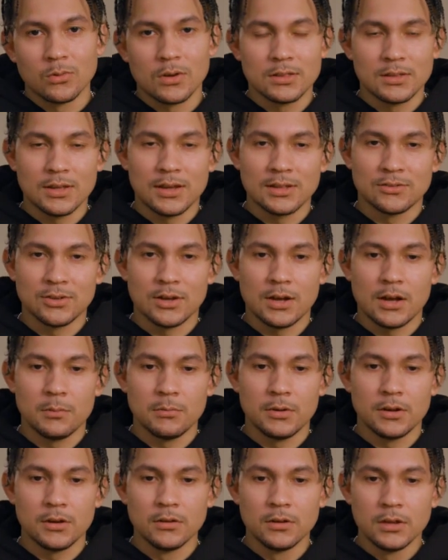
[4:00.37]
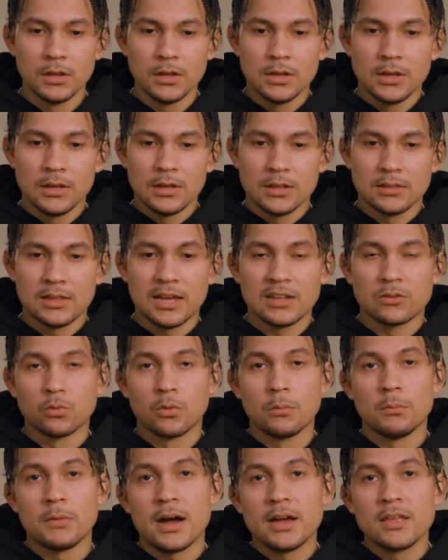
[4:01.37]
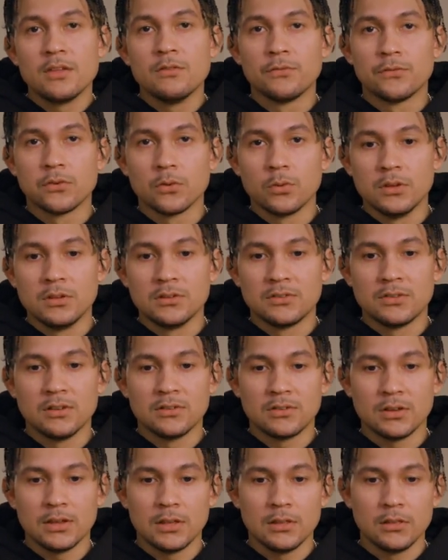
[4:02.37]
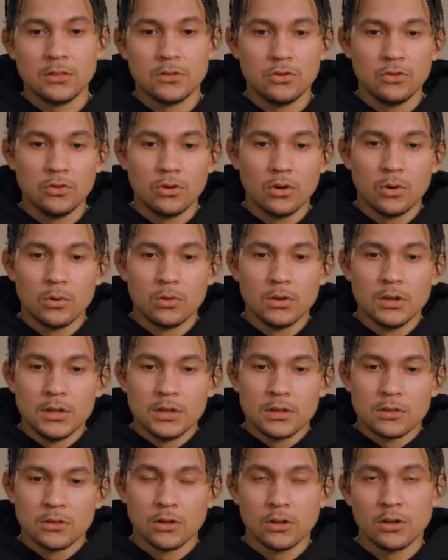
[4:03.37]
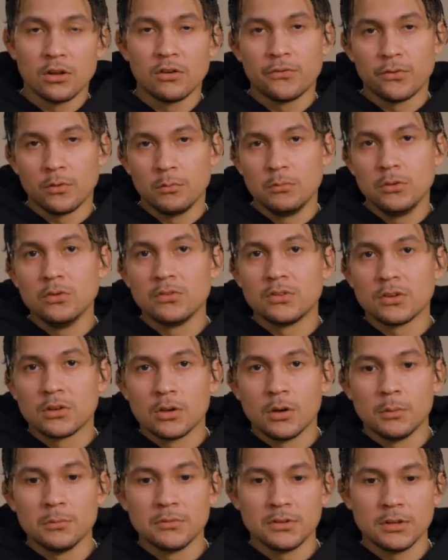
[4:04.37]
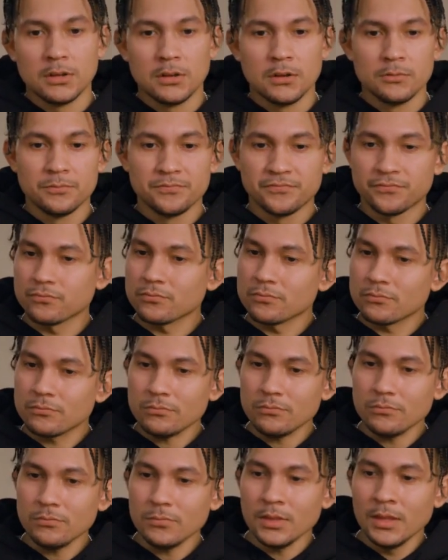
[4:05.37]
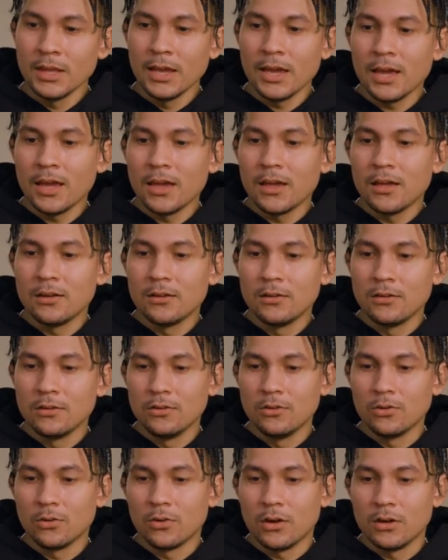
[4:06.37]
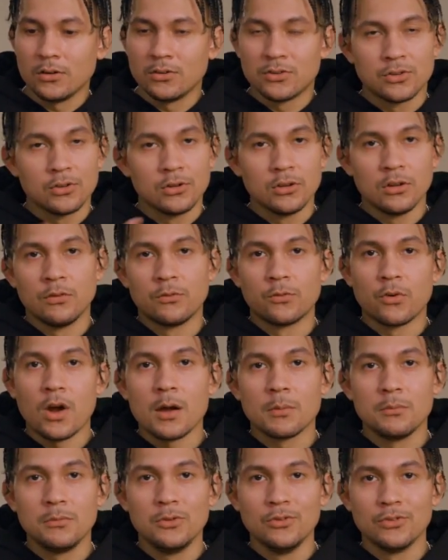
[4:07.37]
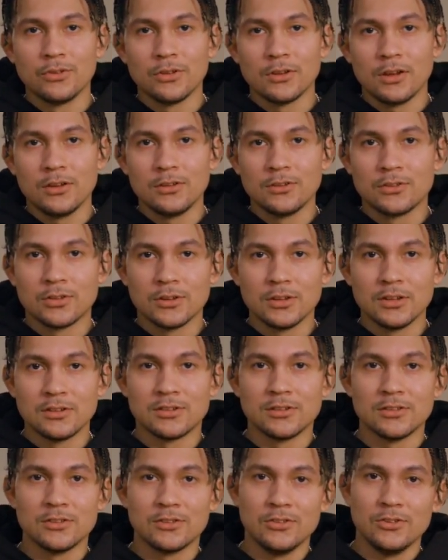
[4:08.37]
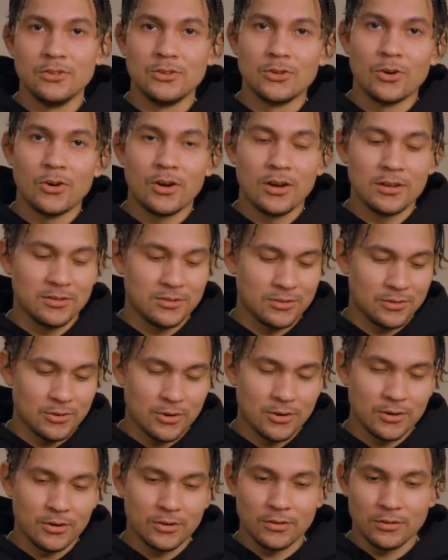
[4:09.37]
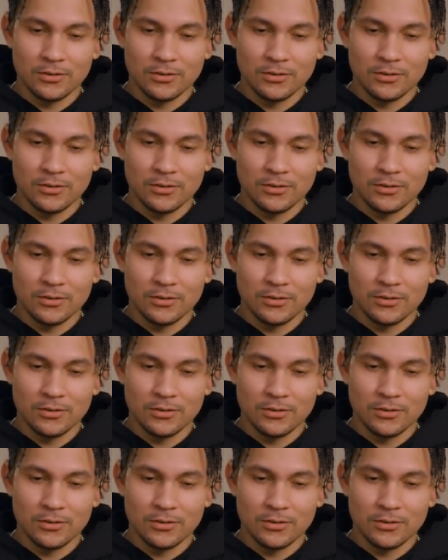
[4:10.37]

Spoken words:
at that time. And that's where my influences and, the love for music comes in. And, I used to love rock music. I used to listen to, I start,